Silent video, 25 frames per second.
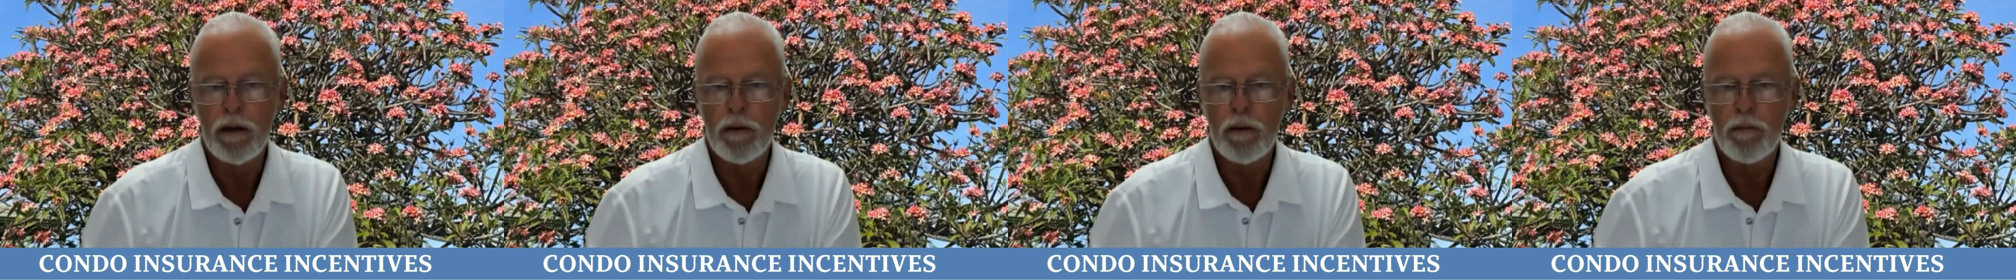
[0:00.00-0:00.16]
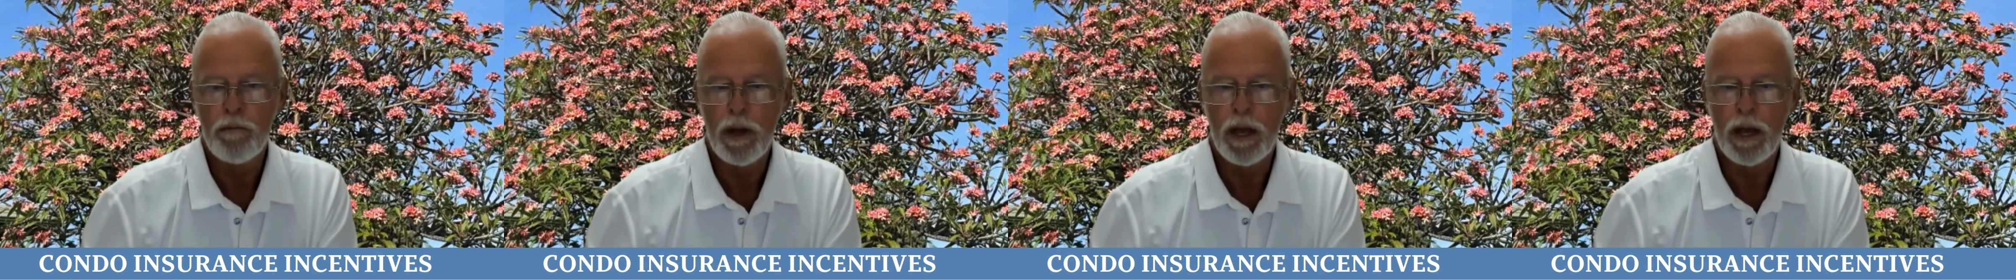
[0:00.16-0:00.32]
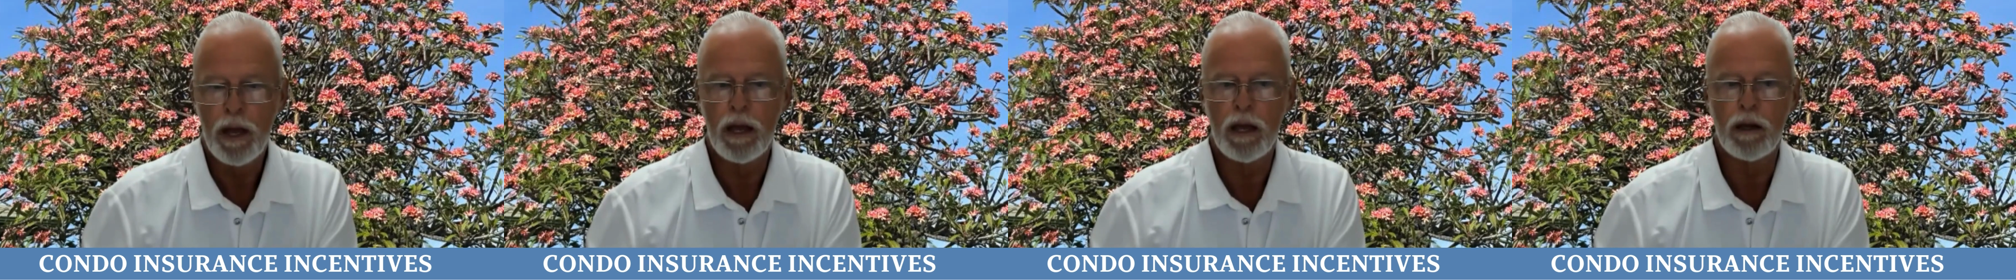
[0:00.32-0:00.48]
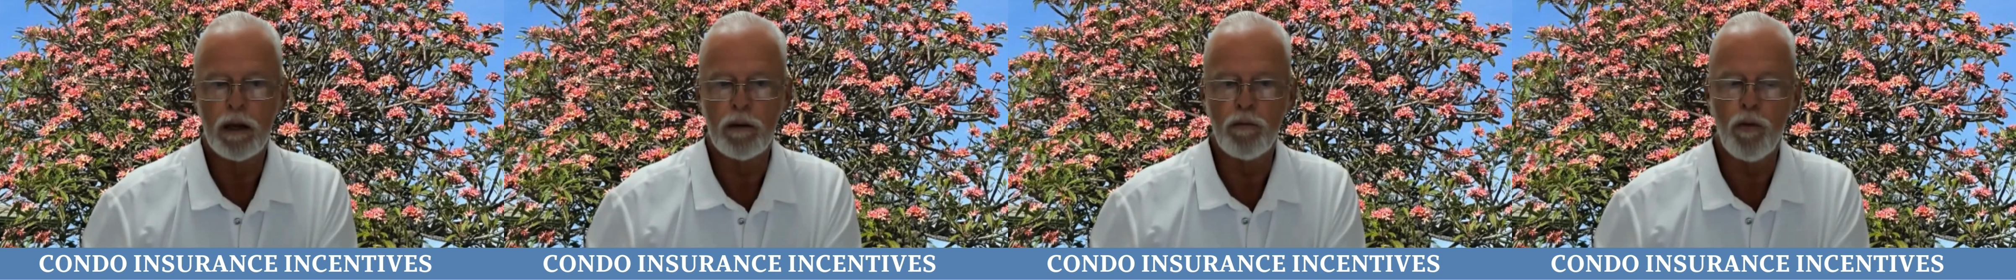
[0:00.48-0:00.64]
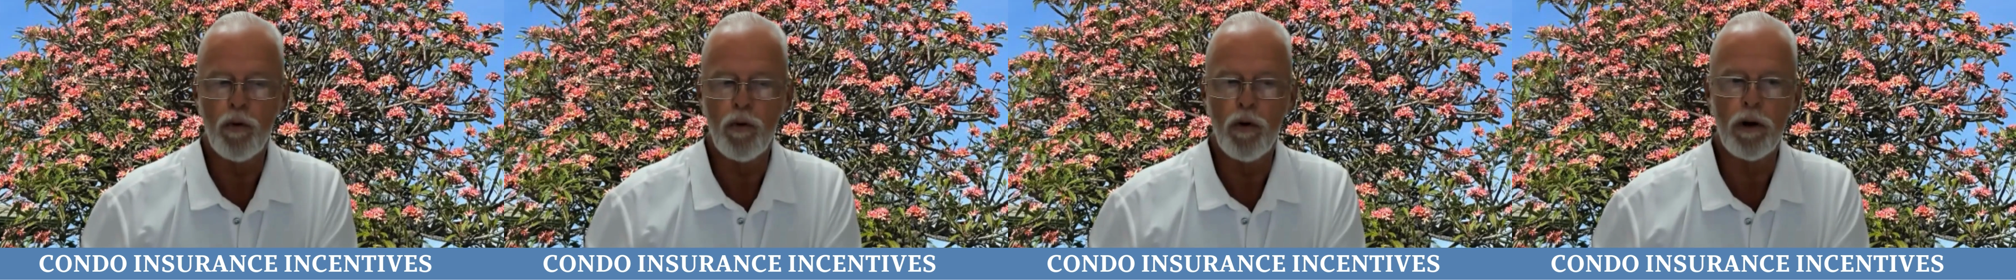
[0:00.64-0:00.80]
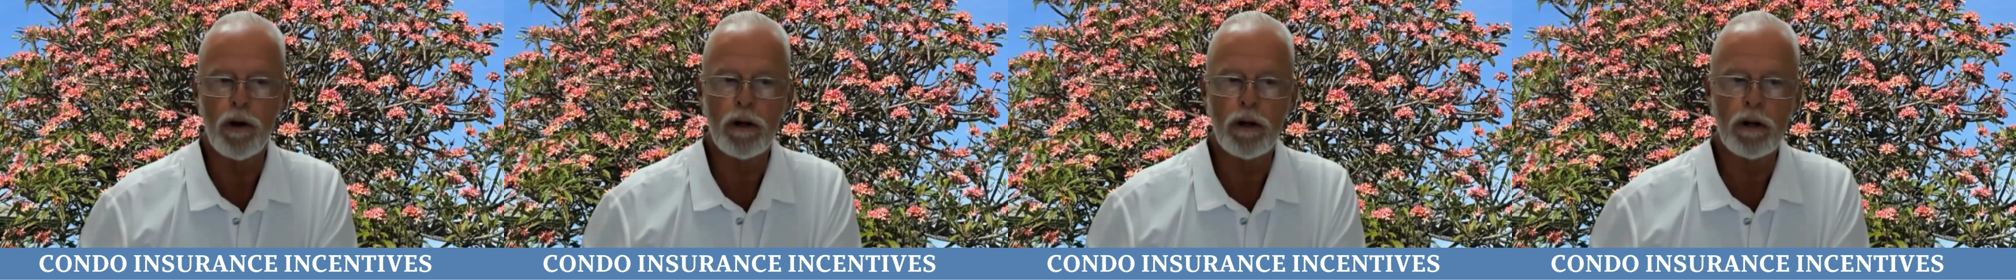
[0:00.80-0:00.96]
paying
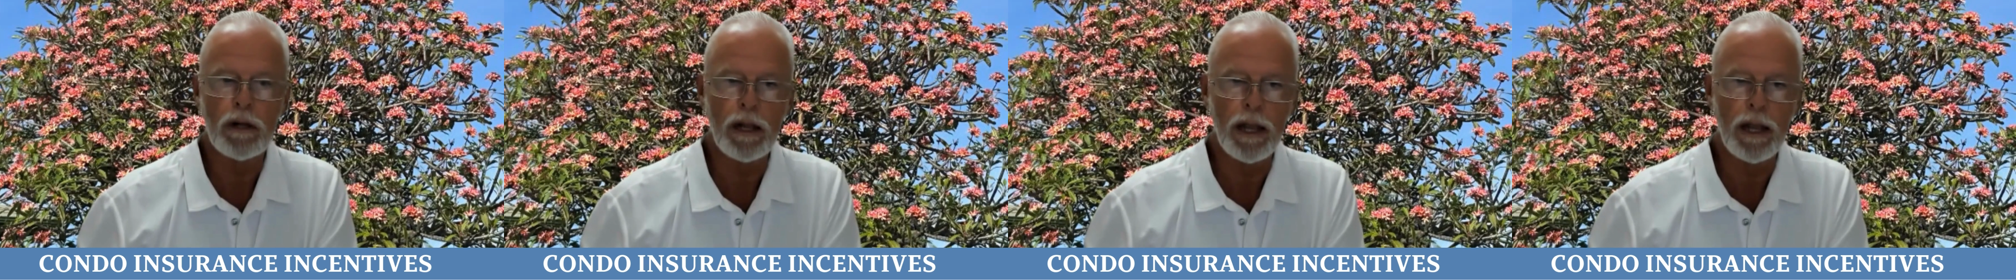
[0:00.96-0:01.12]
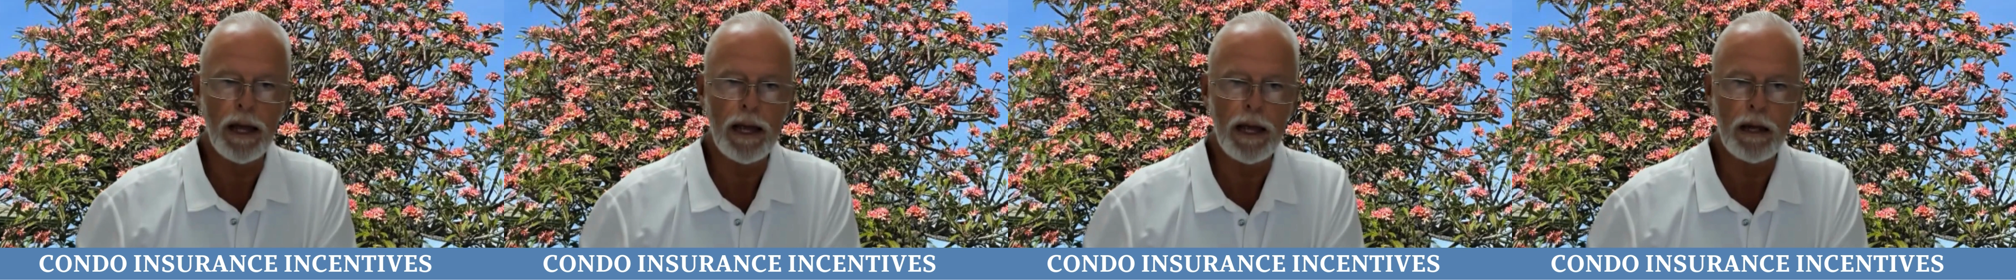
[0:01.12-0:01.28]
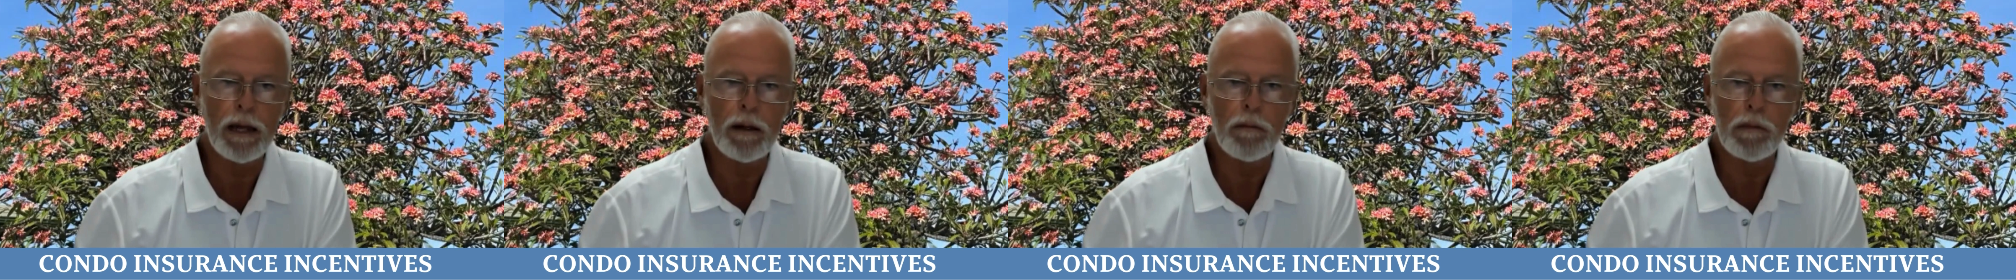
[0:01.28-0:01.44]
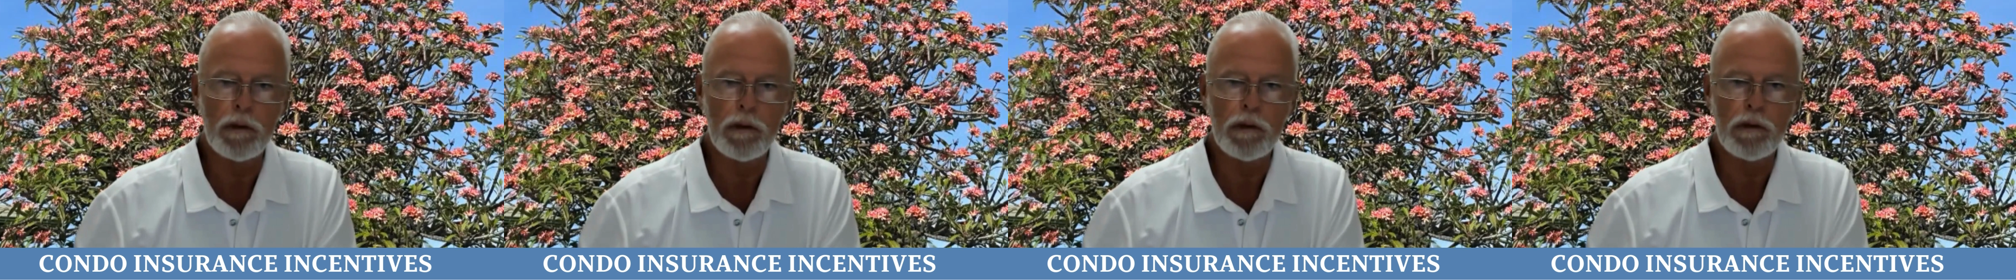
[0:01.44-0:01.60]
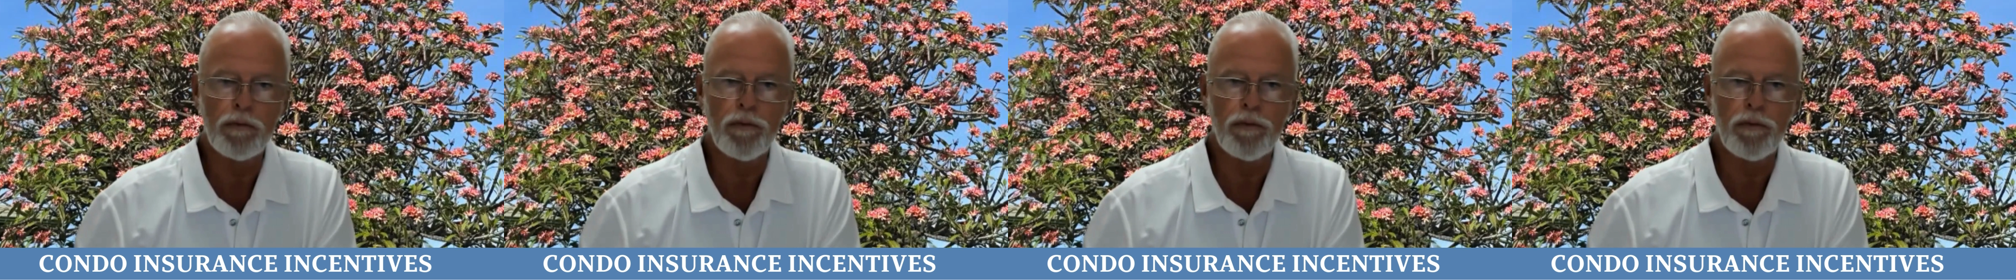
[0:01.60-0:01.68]
more claims